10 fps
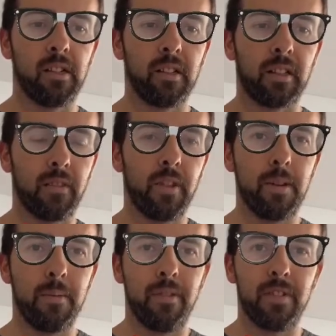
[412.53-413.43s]
Give that a
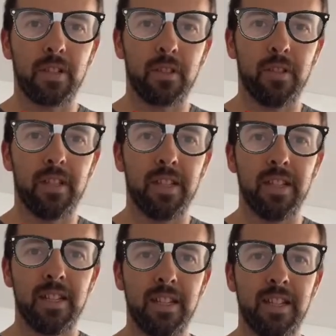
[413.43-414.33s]
bit of a
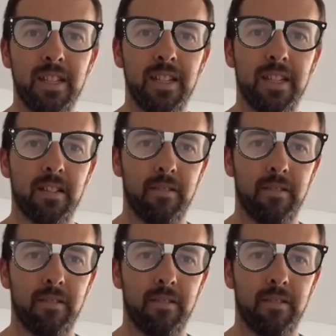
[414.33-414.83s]
squeeze.